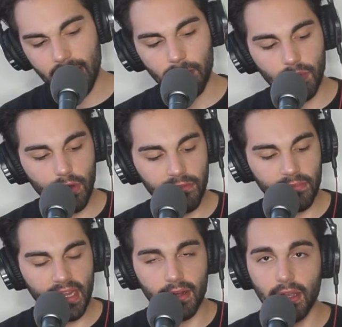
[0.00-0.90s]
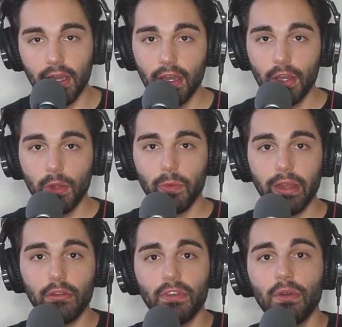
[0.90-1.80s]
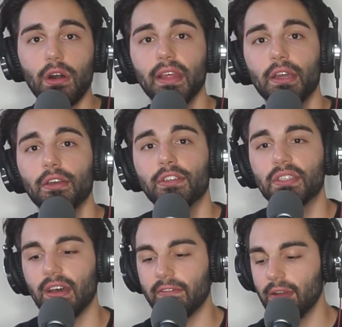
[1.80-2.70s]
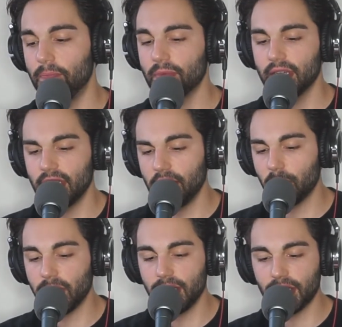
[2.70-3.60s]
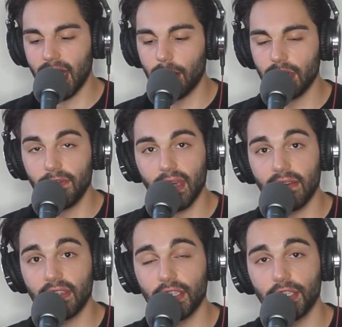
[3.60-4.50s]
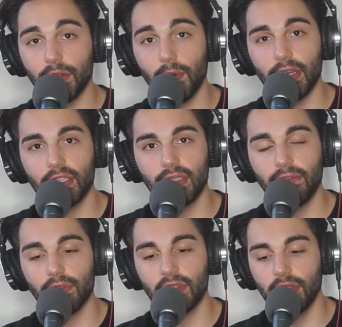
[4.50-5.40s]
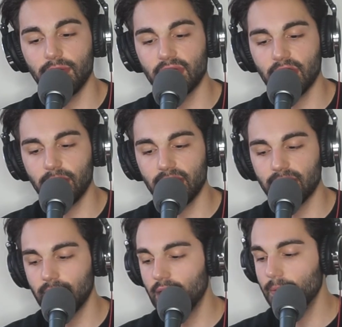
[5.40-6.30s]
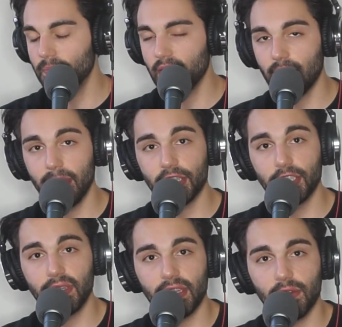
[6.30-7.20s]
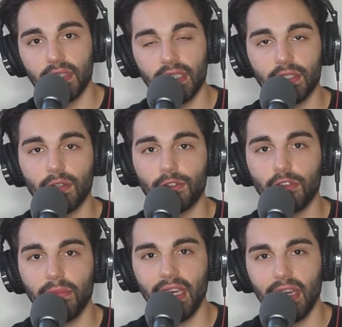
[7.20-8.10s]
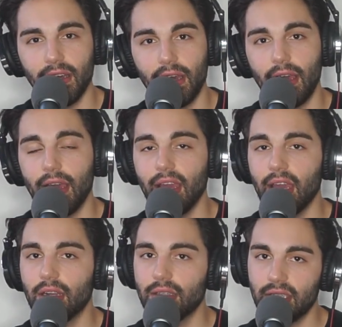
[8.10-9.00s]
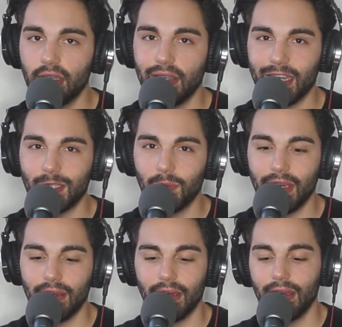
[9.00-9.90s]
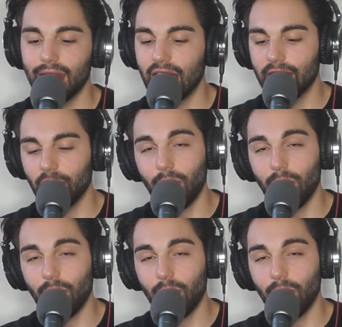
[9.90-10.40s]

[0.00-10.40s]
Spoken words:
we'll go from there. Rate and review, all that good stuff. Continue to reach out if you have additional questions for the student series. Make sure you get those into social media. And until next week, Thank you for